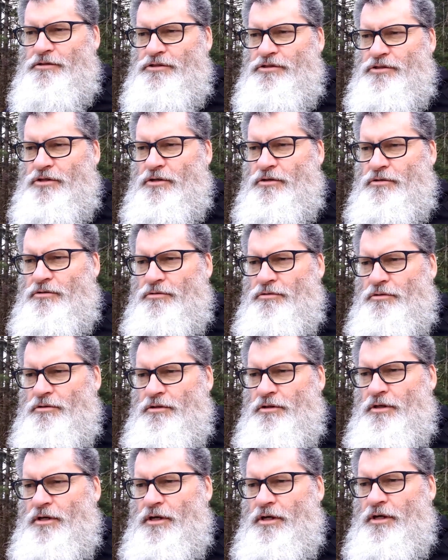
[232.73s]
So,
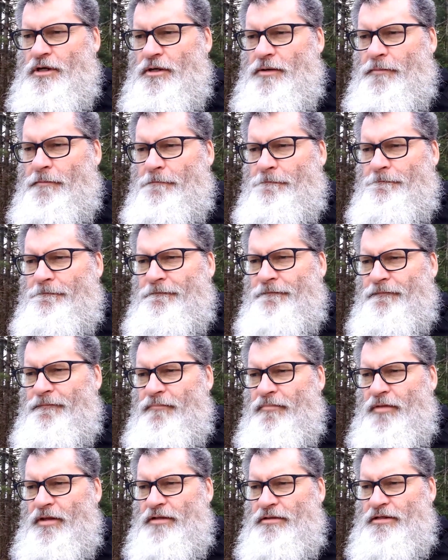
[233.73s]
um,
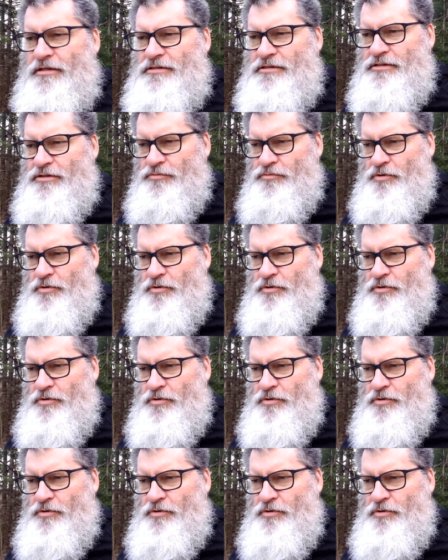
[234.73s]
let's see,